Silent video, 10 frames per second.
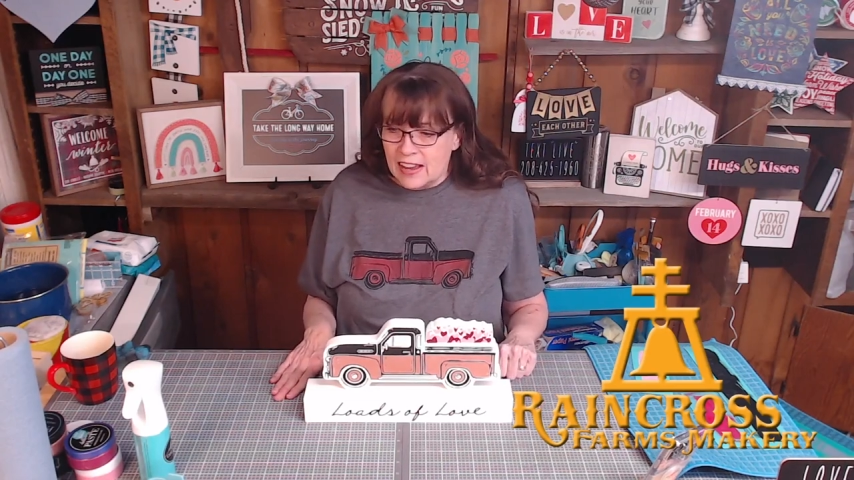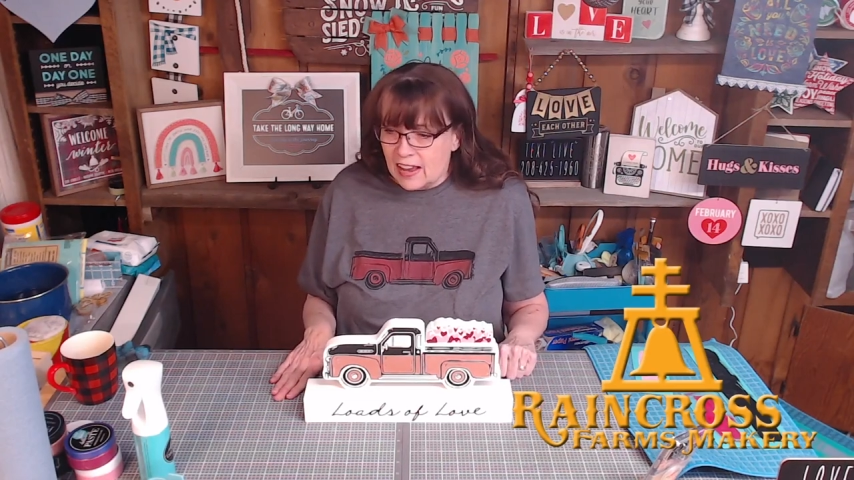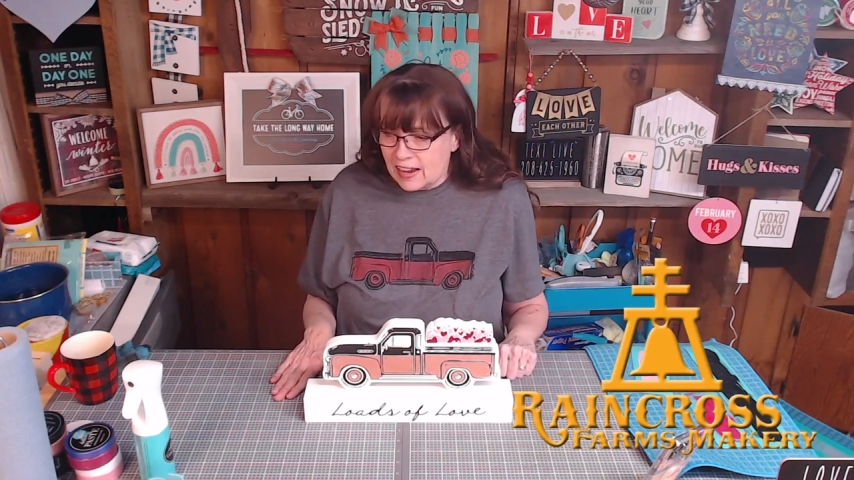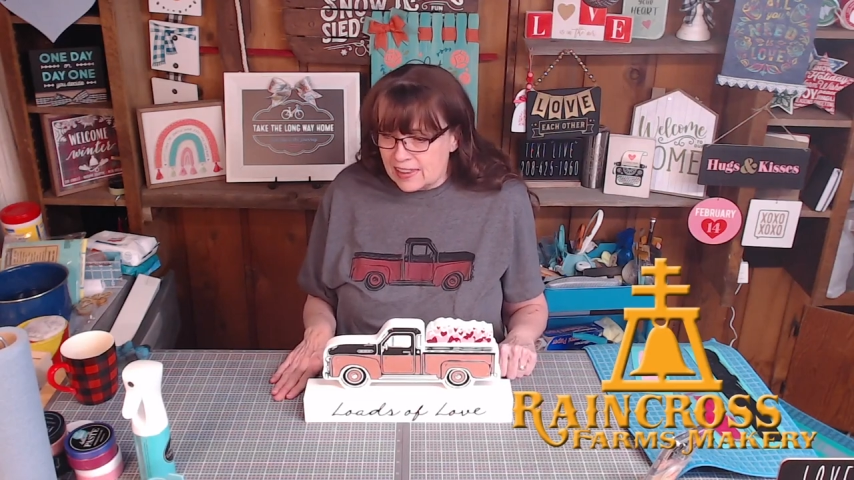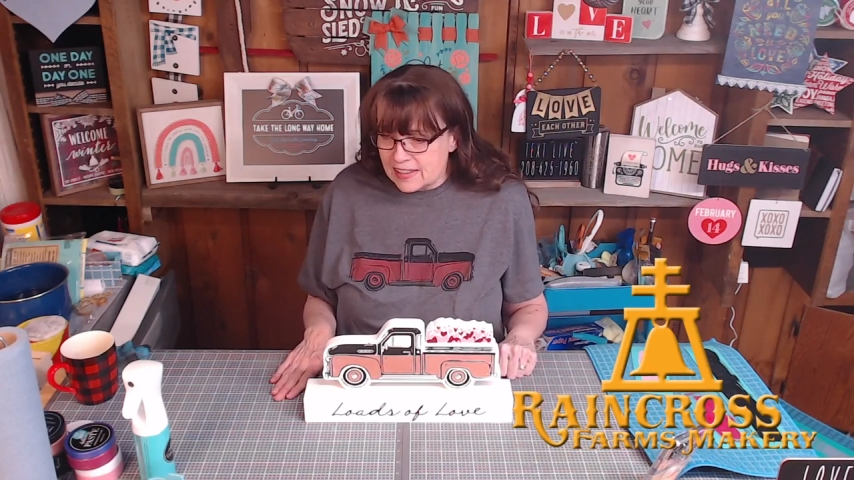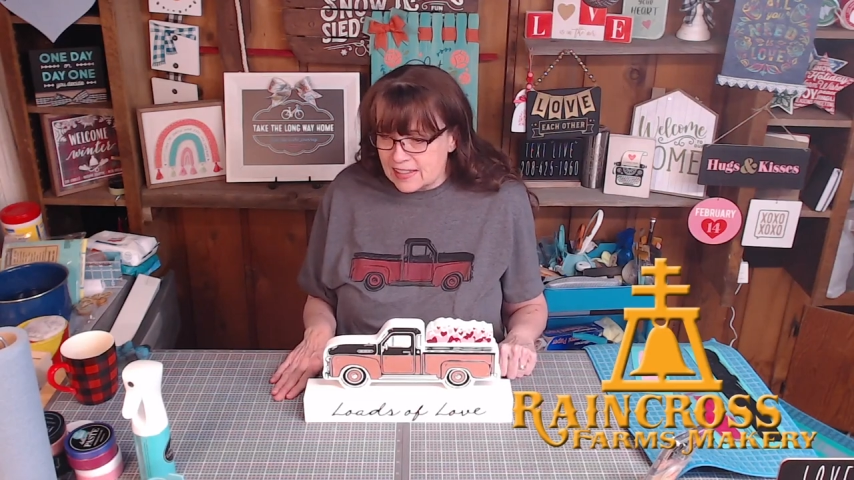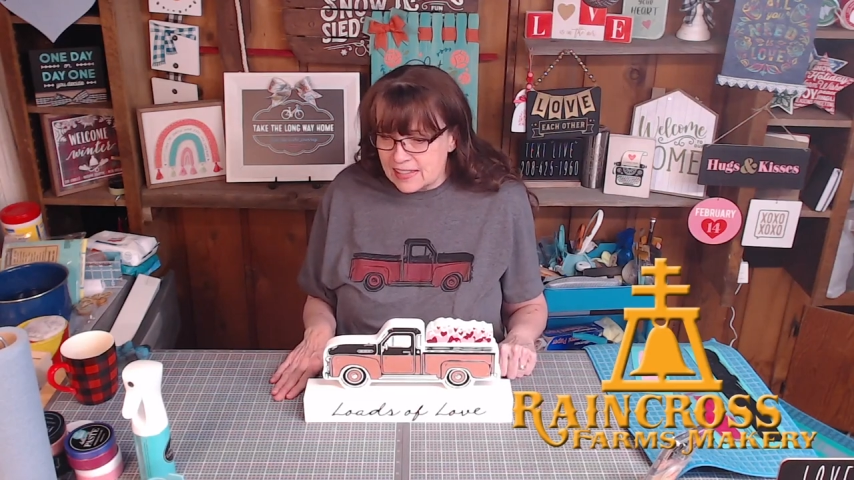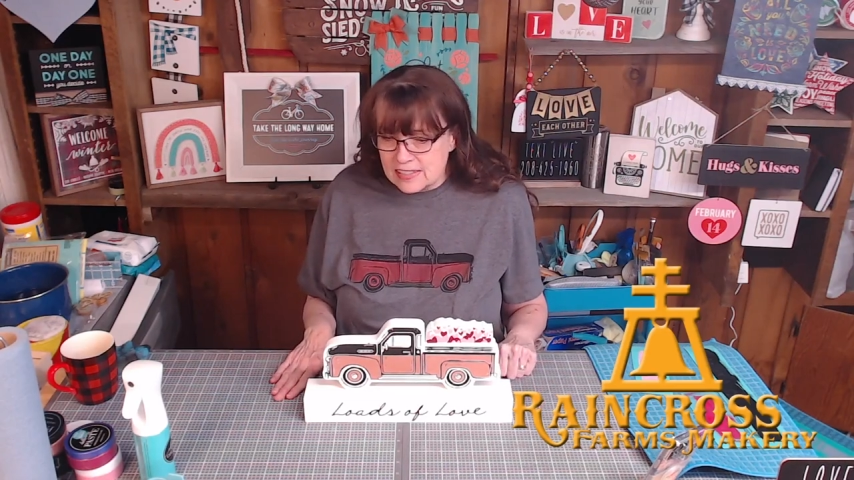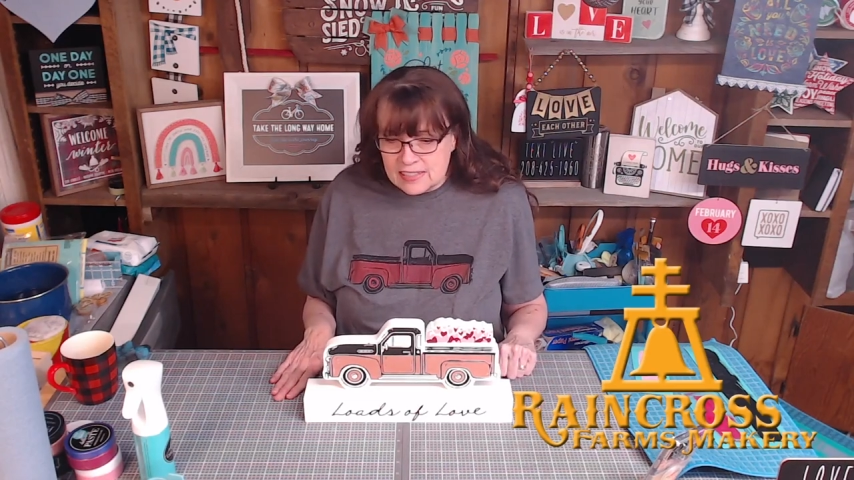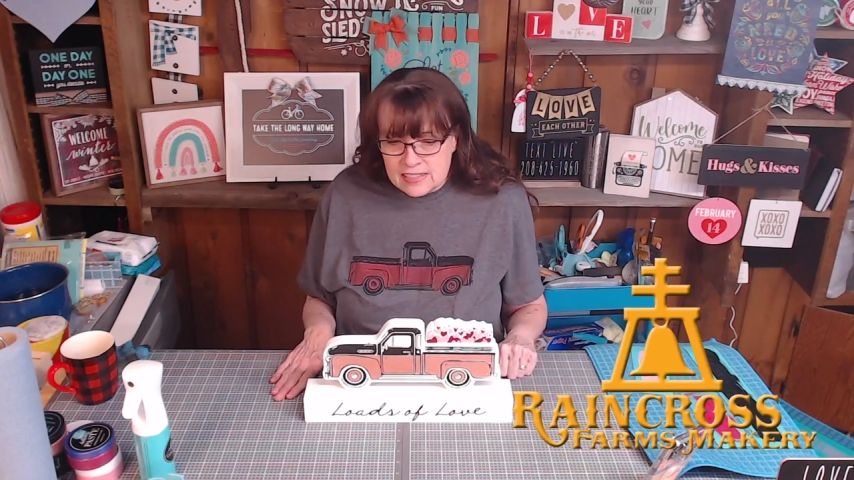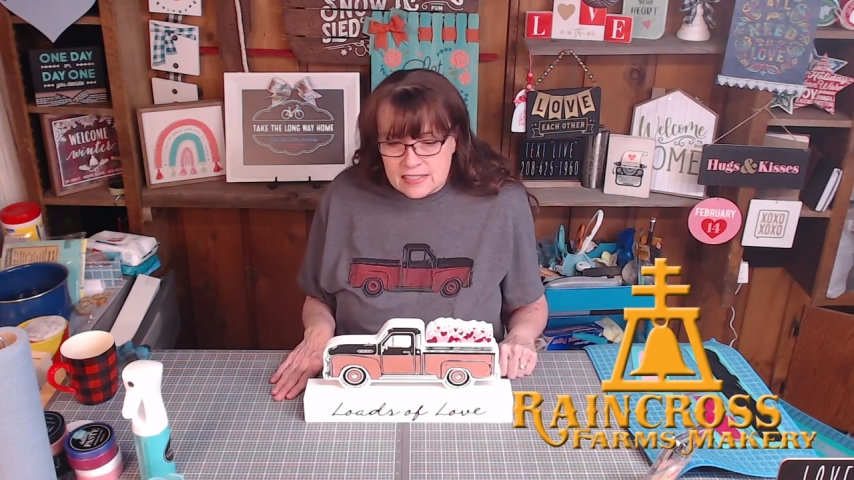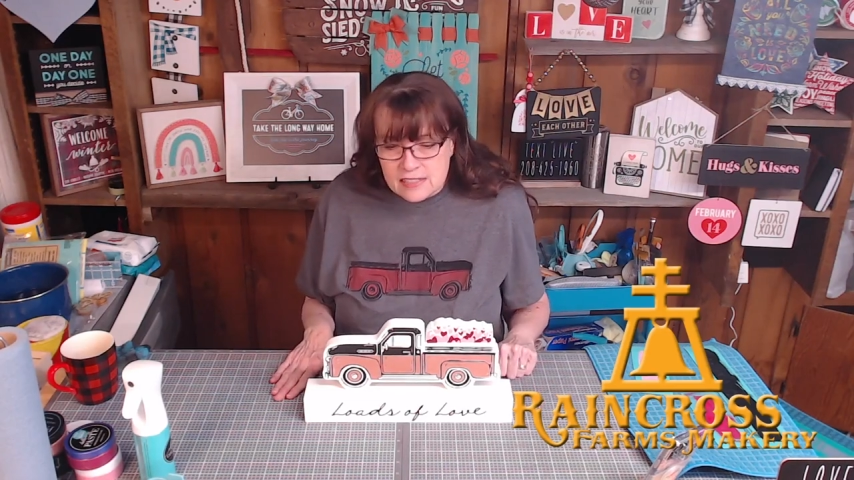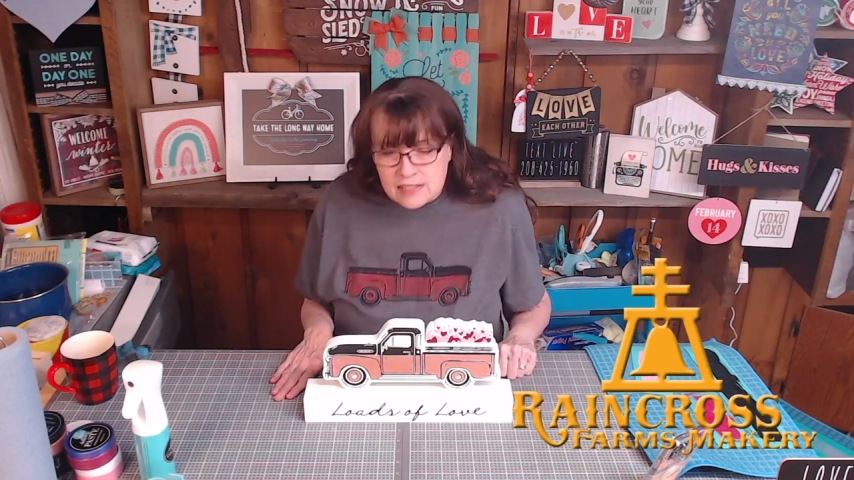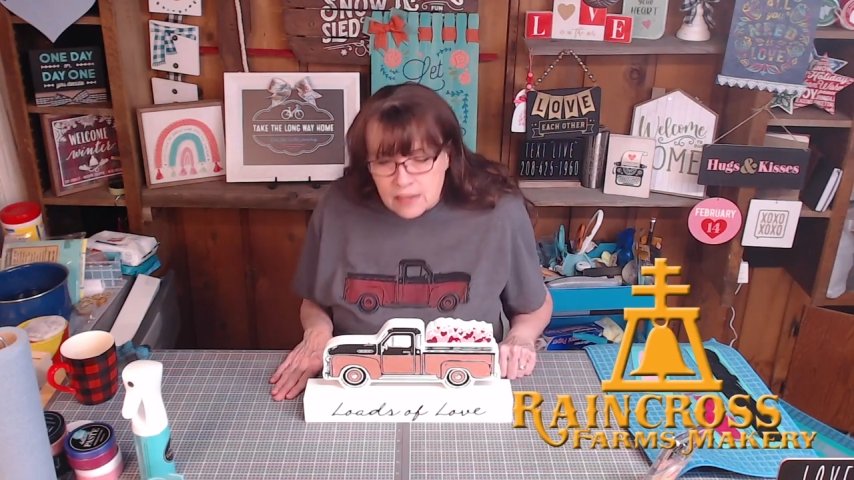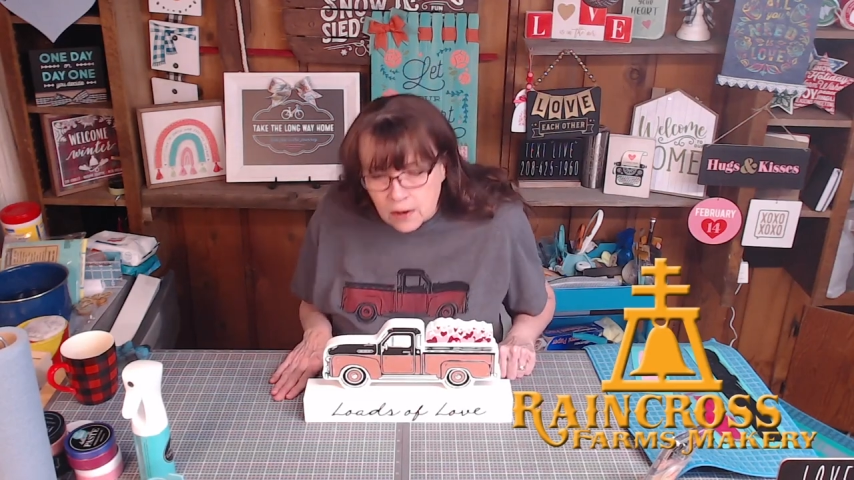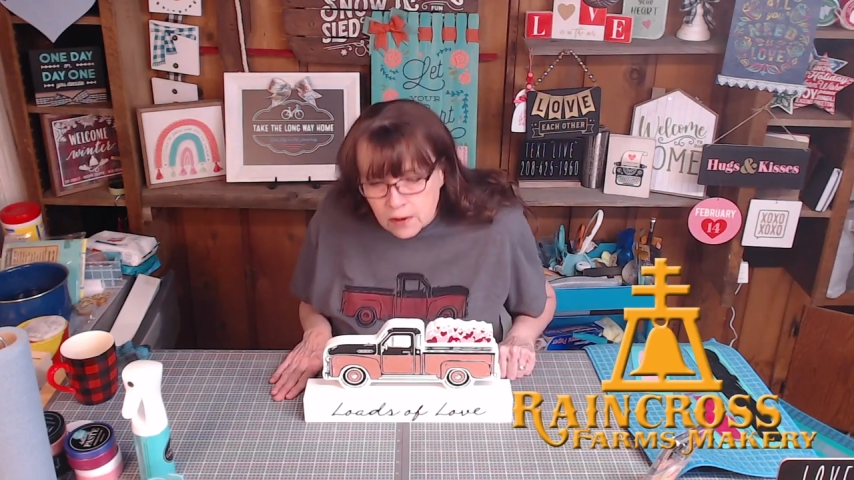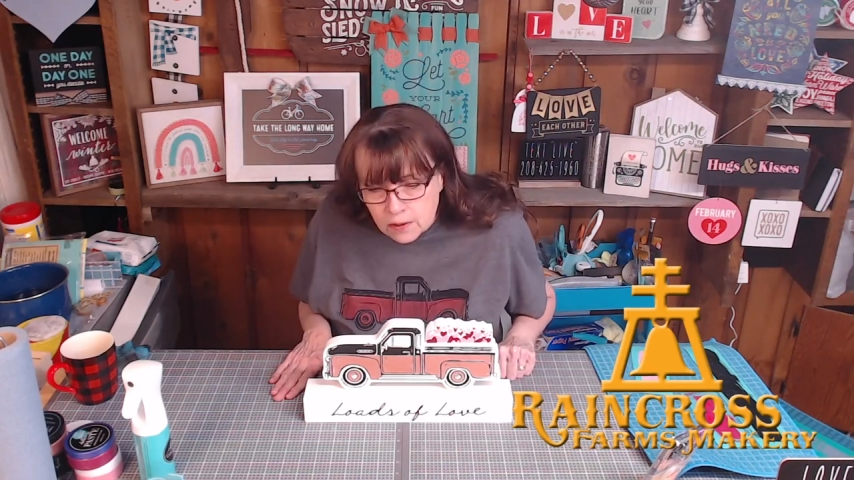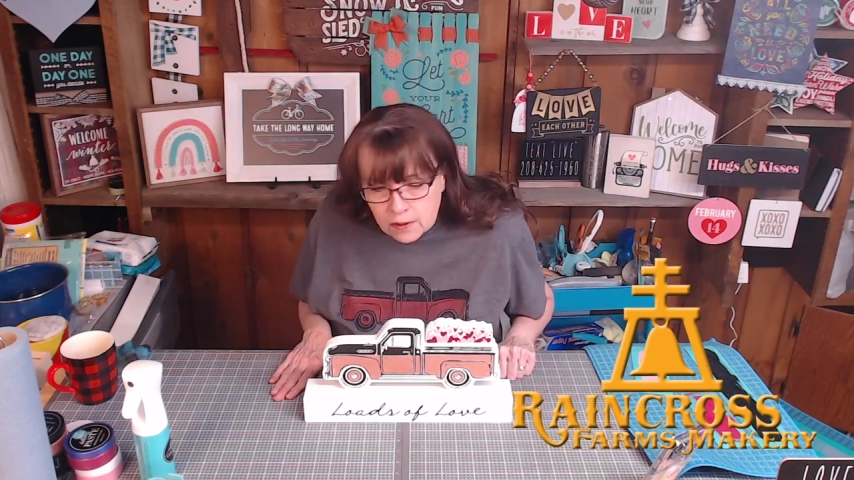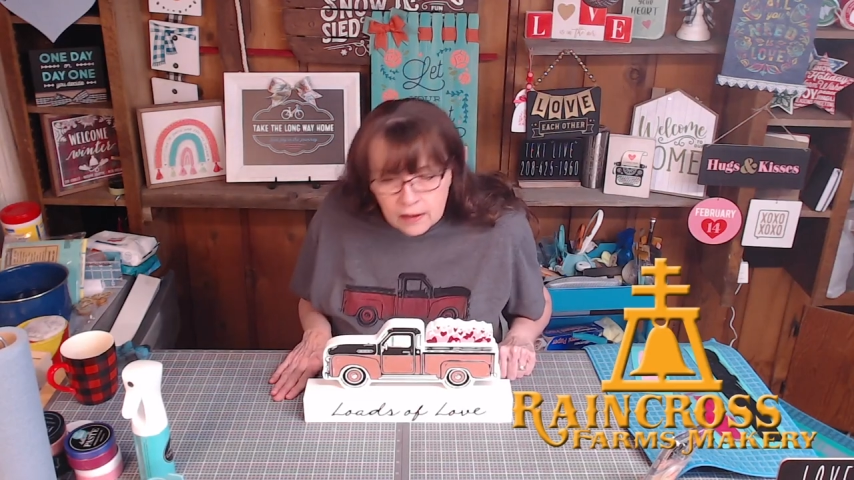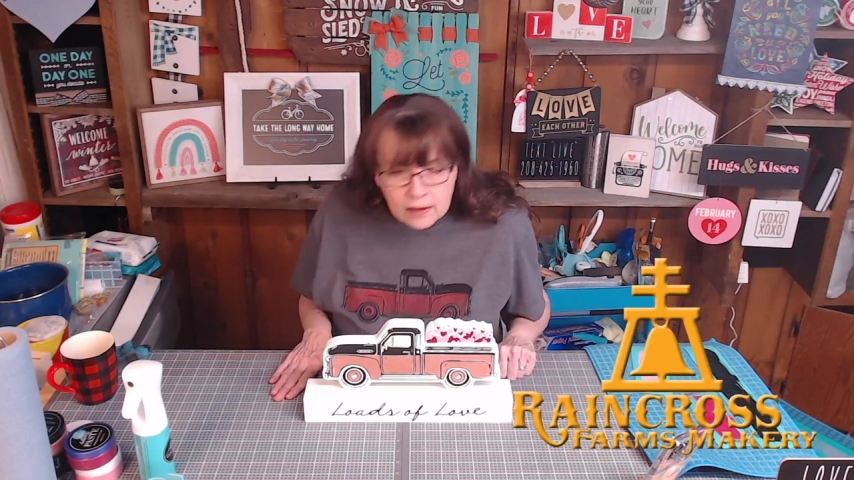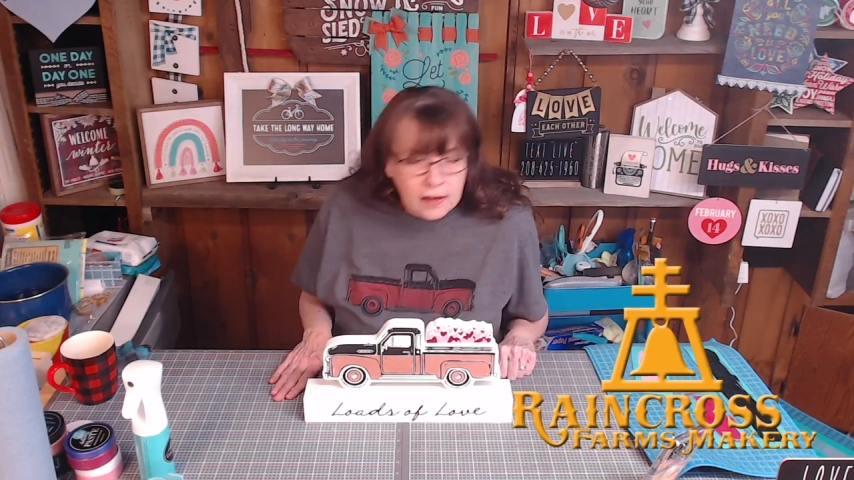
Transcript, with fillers: I think that's it. So